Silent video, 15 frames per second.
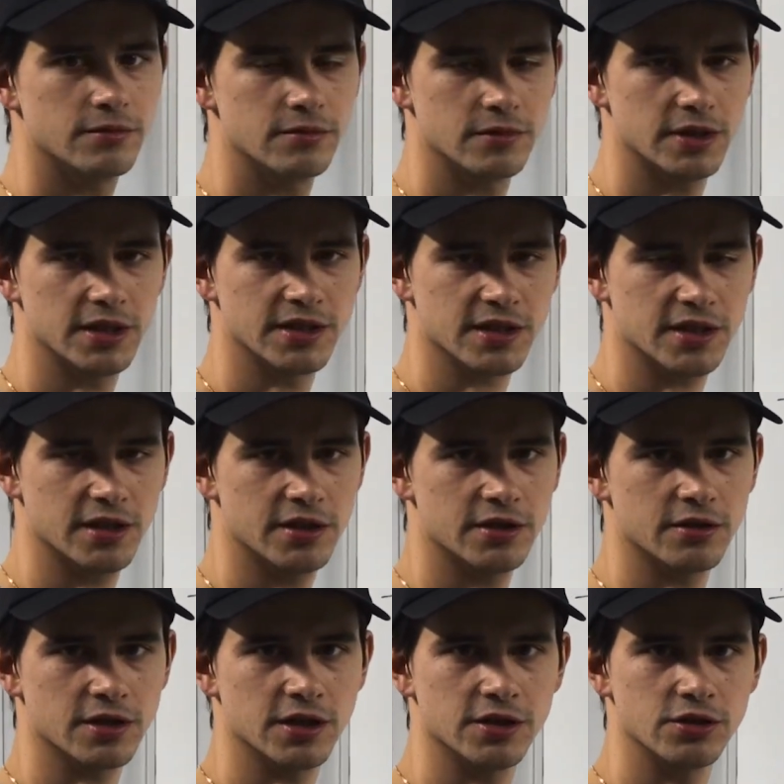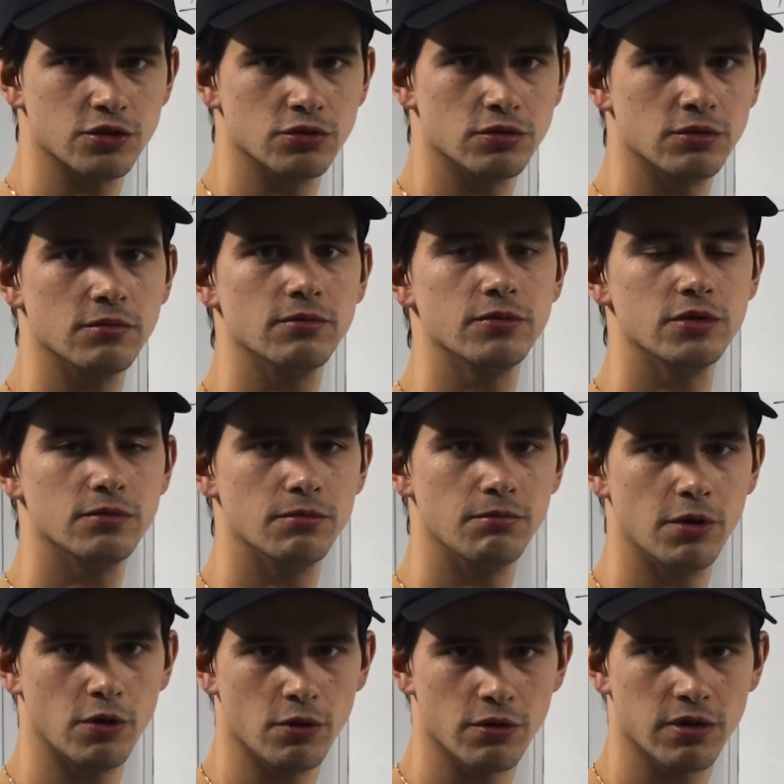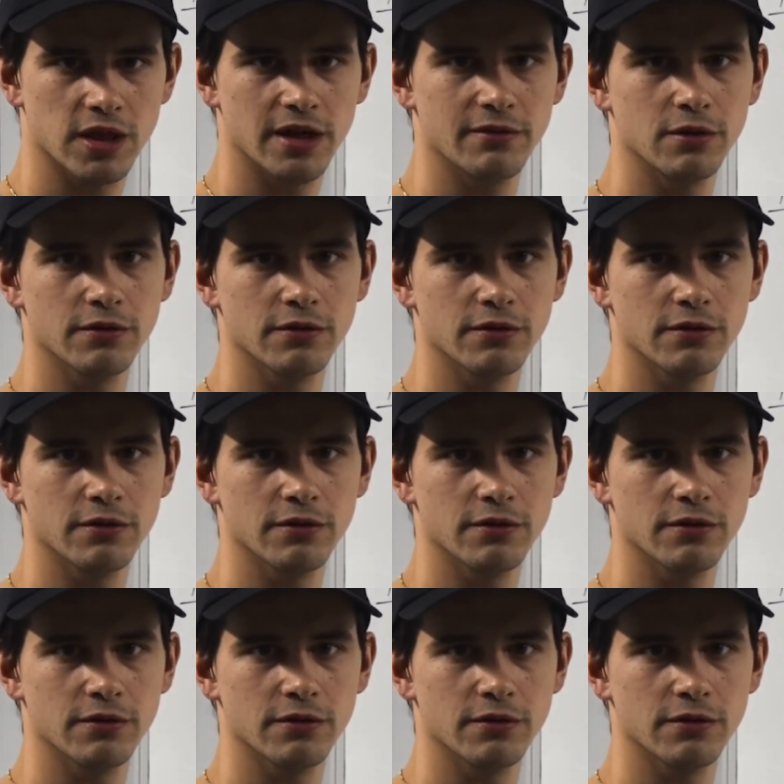the skater can do both level